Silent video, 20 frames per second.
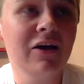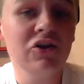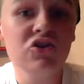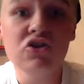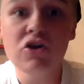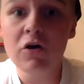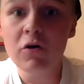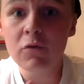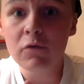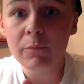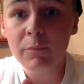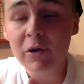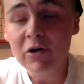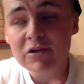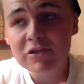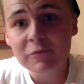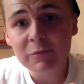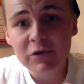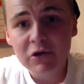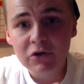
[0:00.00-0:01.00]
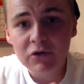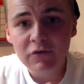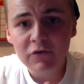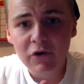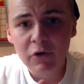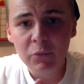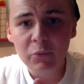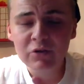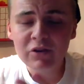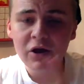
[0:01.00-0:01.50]
Joel possibly could have
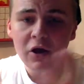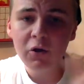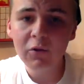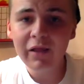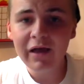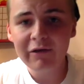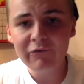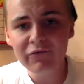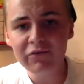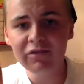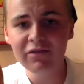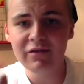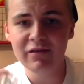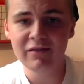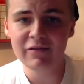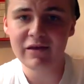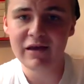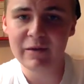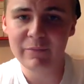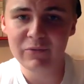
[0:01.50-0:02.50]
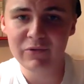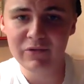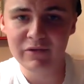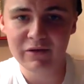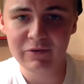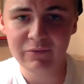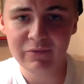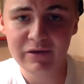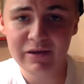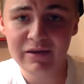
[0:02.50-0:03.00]
gone with the whole Aaron thing that happened
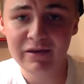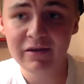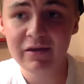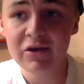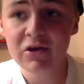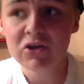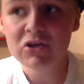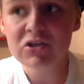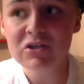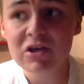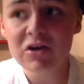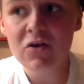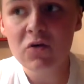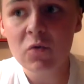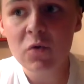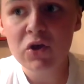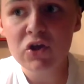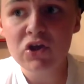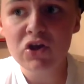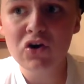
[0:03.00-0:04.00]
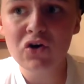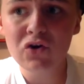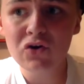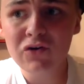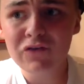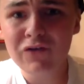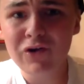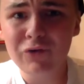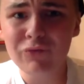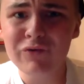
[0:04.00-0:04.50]
that week. So you could
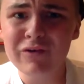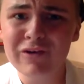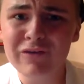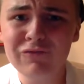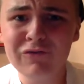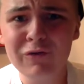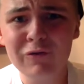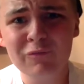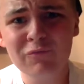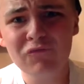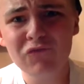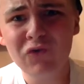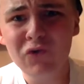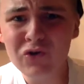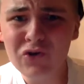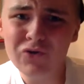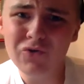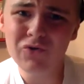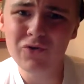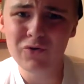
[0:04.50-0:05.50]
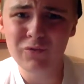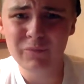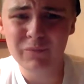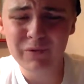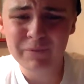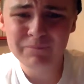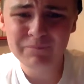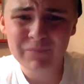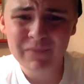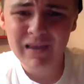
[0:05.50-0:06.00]
have got rid of the runner-up.
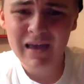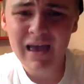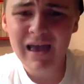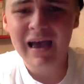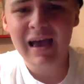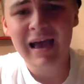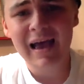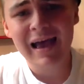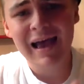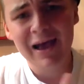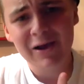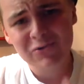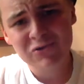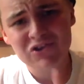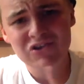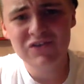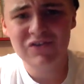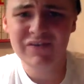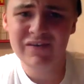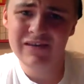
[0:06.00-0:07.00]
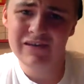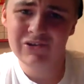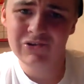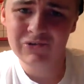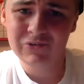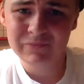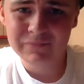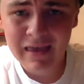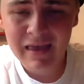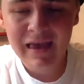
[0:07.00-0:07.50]
How'd you feel?
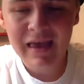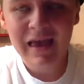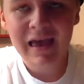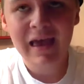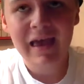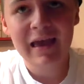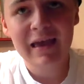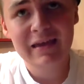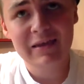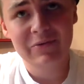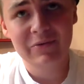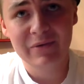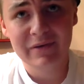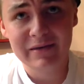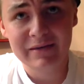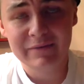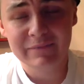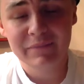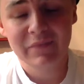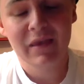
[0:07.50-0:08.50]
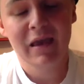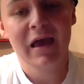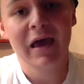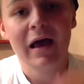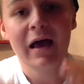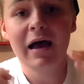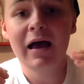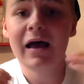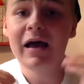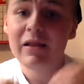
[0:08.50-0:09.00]
Anyway,
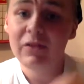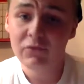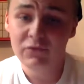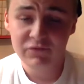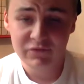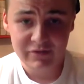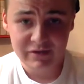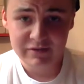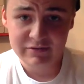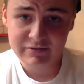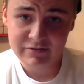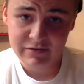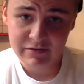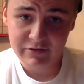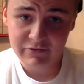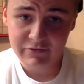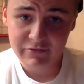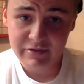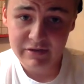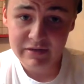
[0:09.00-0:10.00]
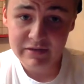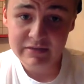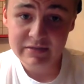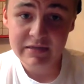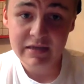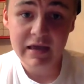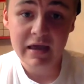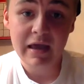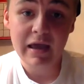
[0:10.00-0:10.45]
I loved that series.